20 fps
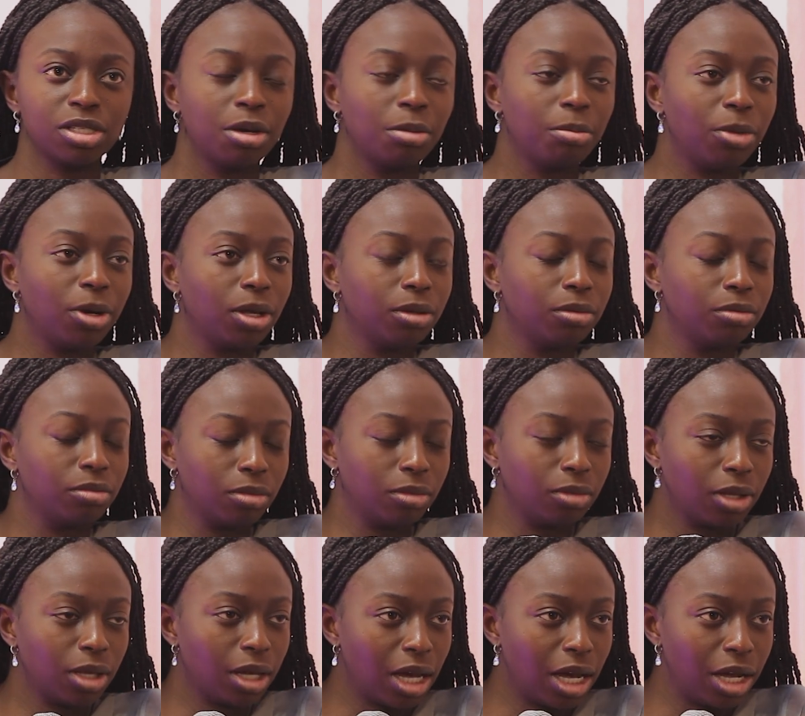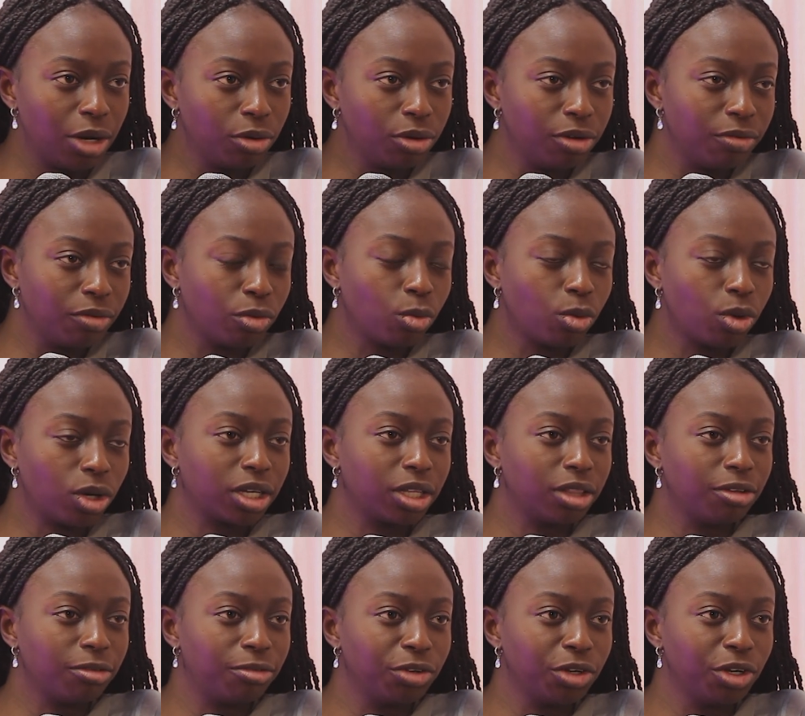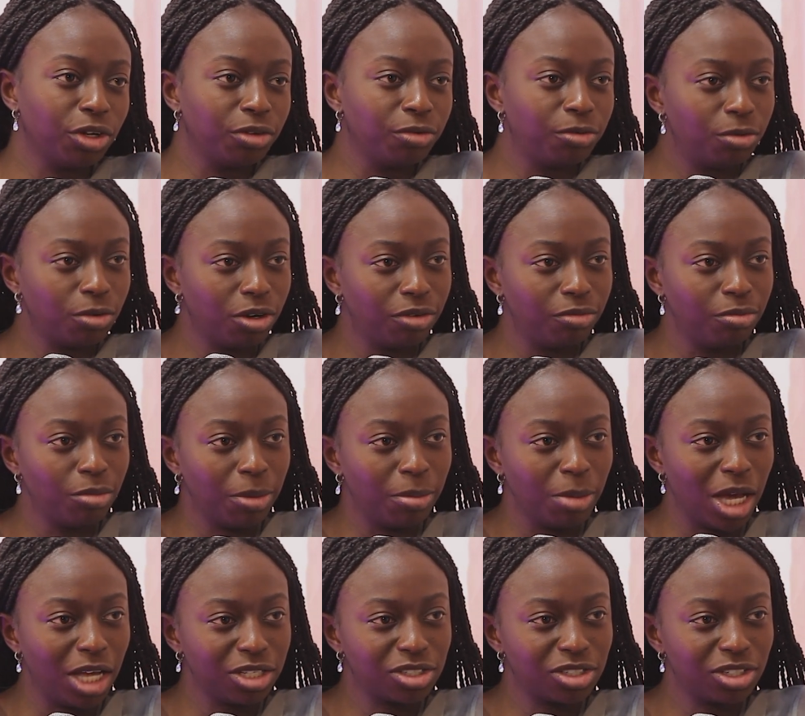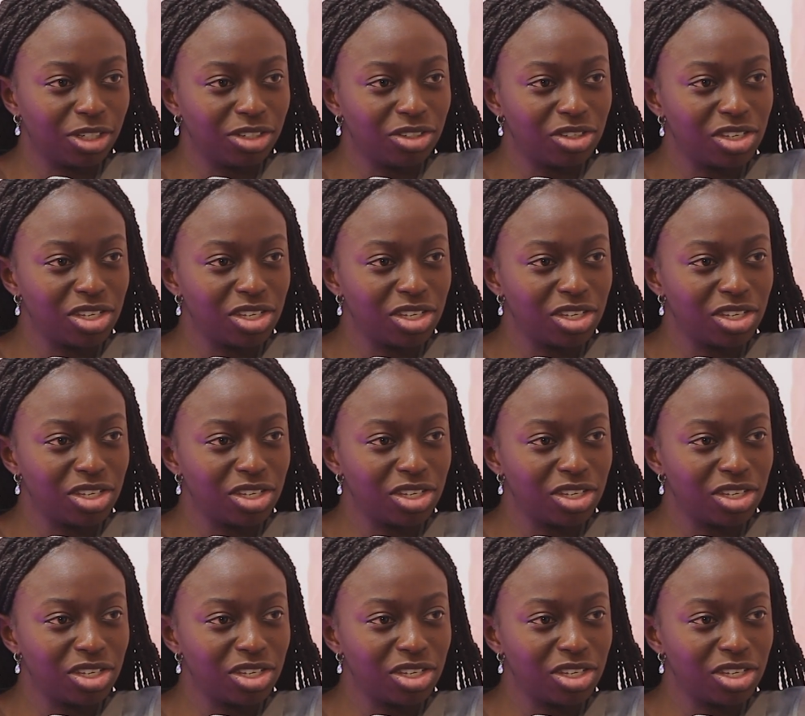But I don't even work in the field of my master's.